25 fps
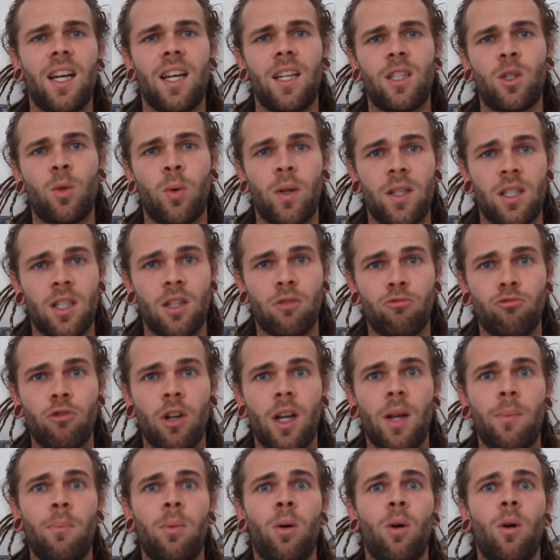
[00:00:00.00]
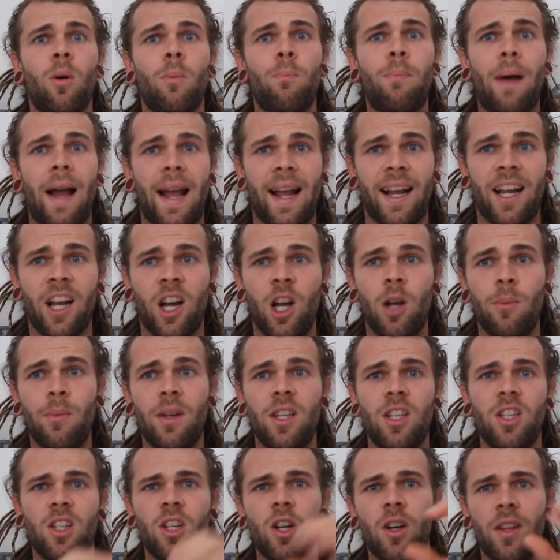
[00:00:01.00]
twist and rip or back
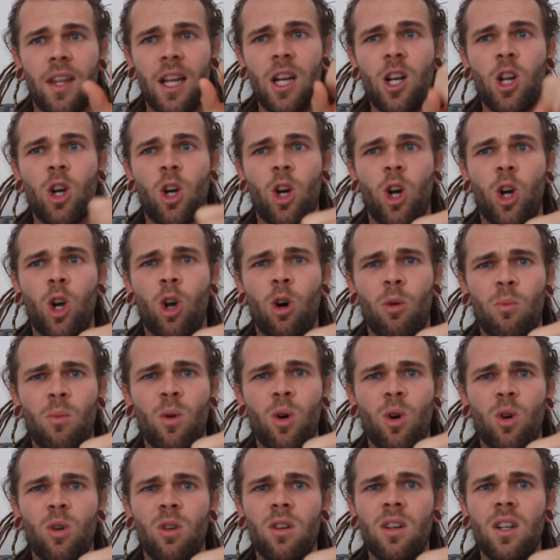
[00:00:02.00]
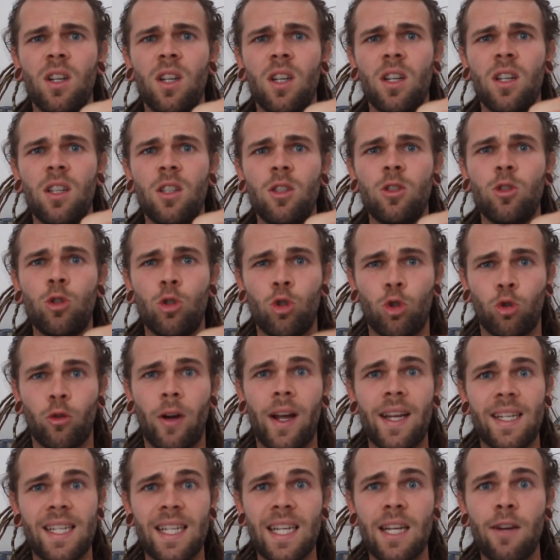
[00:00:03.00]
combing. You know, they look a lot more
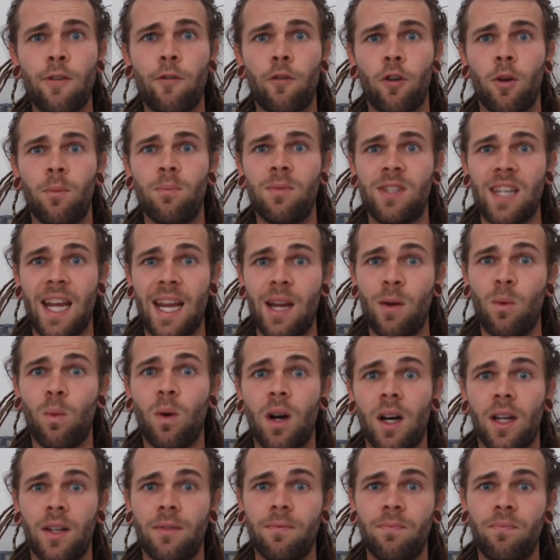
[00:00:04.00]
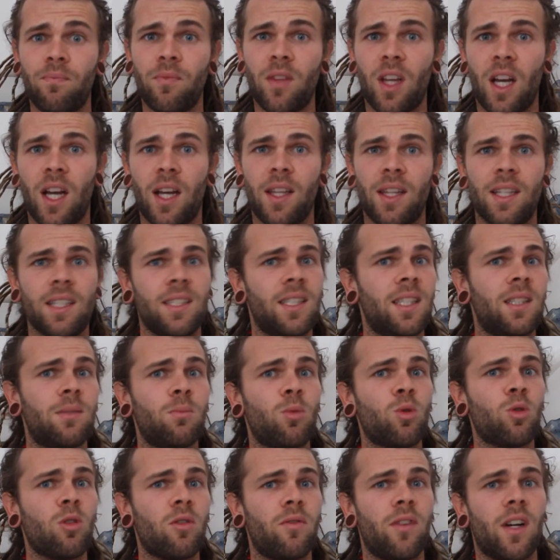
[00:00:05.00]
dready from day one. This is
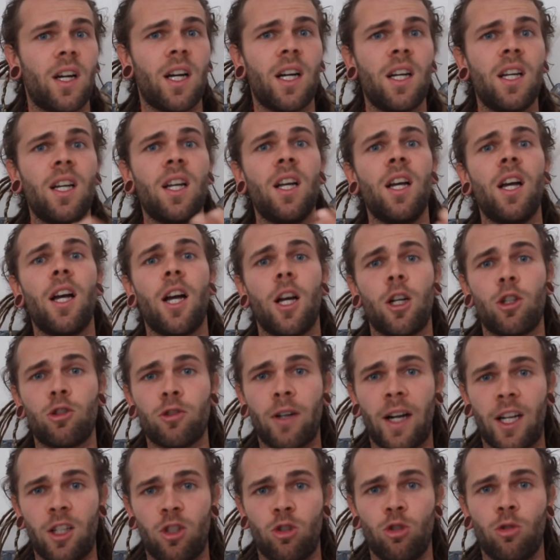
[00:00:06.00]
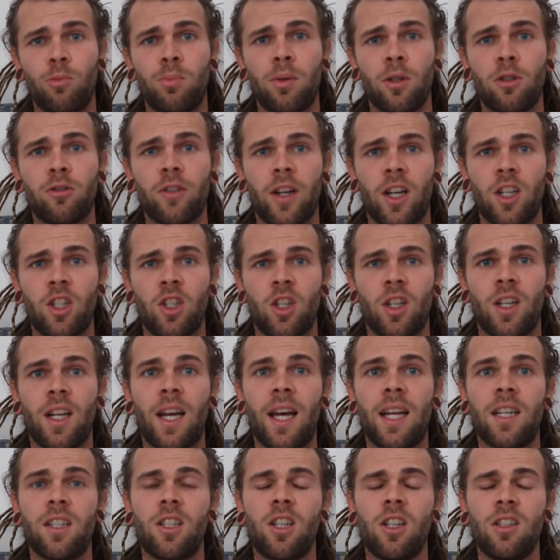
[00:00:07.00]
more of a gradual progression,
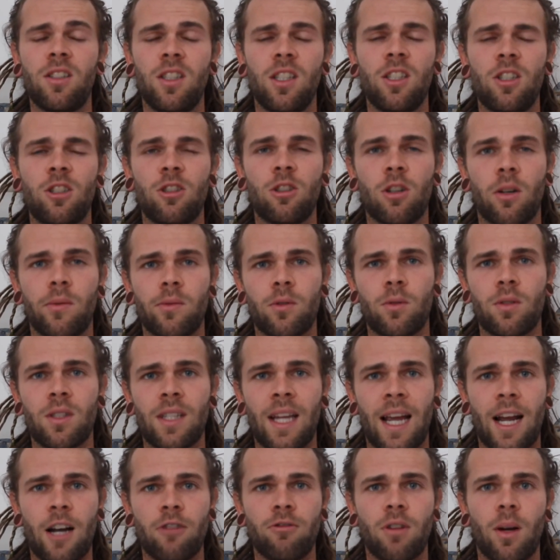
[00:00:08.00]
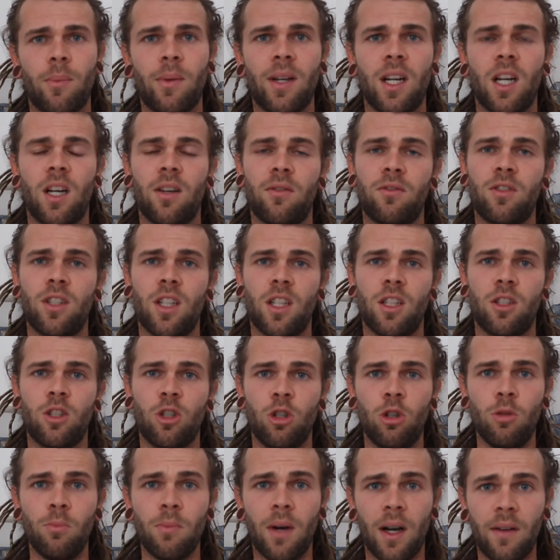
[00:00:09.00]
and because you stopped towel rubbing after
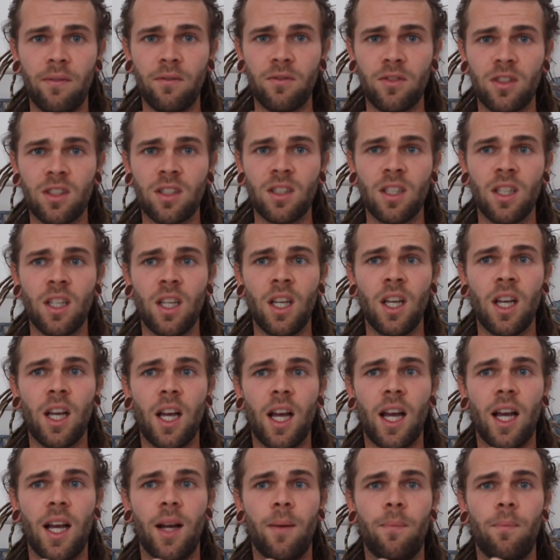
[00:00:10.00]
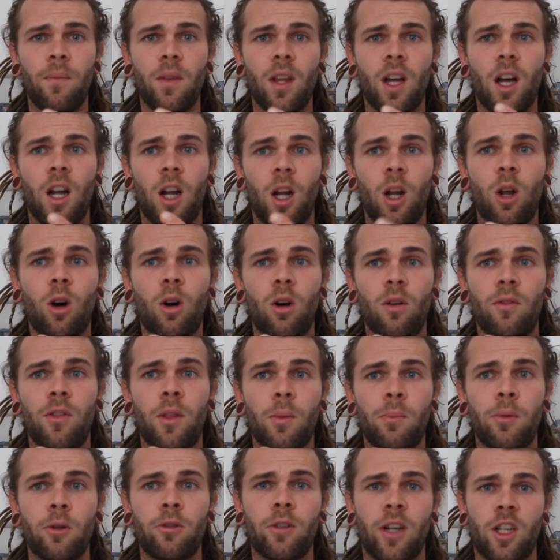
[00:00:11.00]
2 months, a lot of
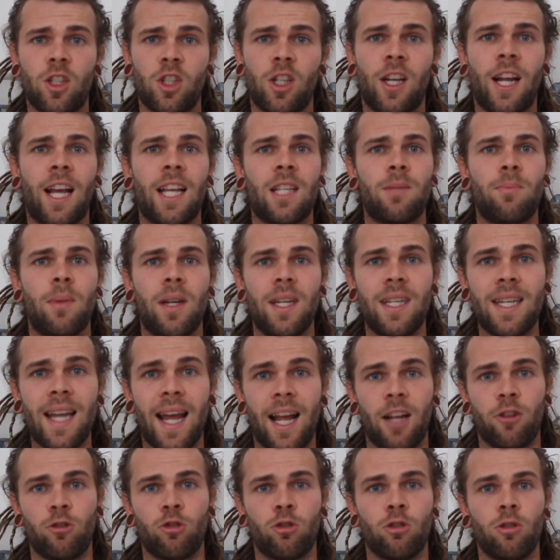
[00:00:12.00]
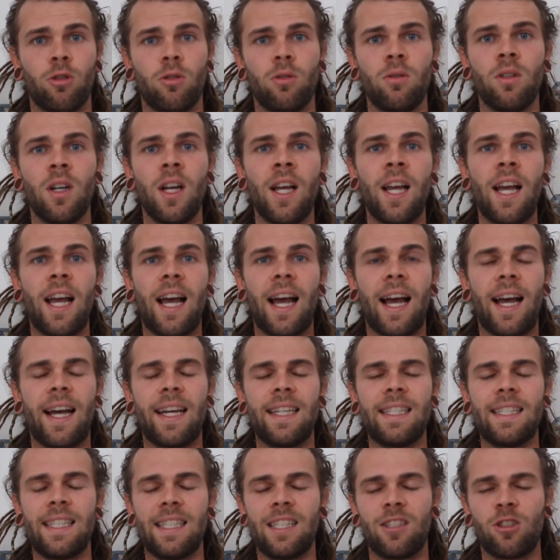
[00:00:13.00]
the progression has been natural,
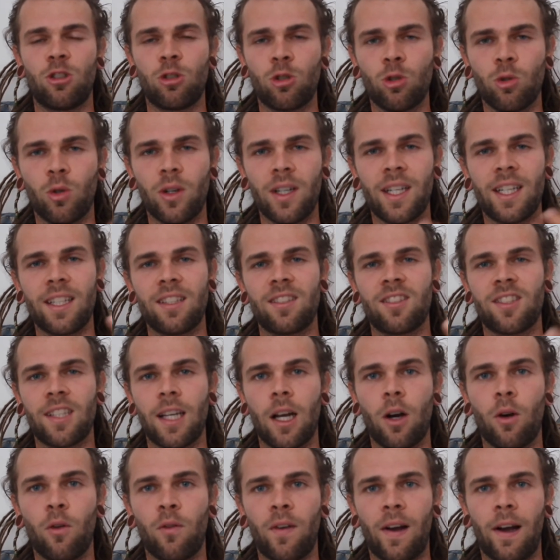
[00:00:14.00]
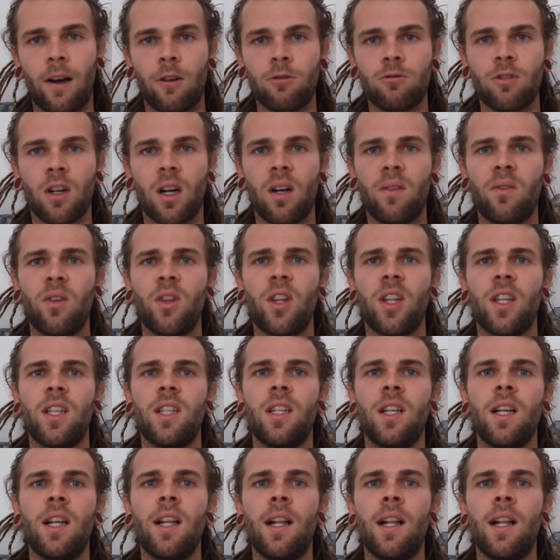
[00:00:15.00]
and it's sorting itself out rather than